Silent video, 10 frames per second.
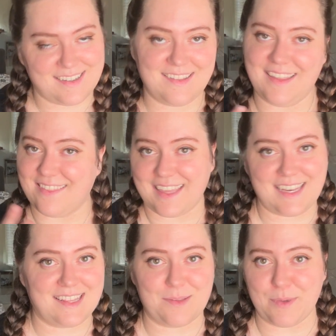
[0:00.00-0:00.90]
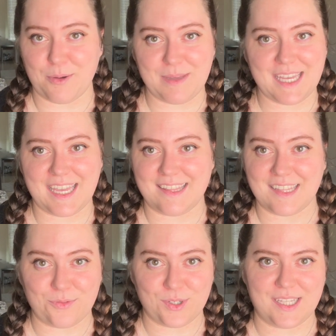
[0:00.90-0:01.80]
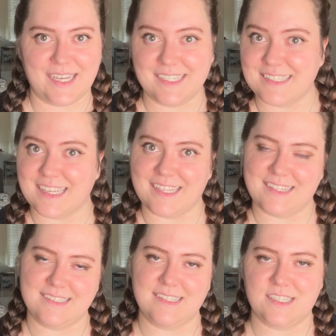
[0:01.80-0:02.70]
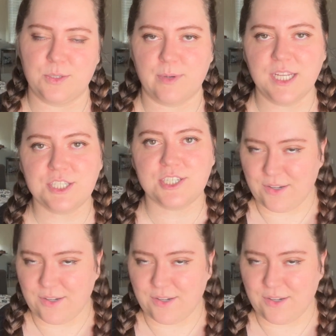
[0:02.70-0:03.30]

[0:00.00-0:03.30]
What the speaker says: in the heat of the moment and then realize like this is too much.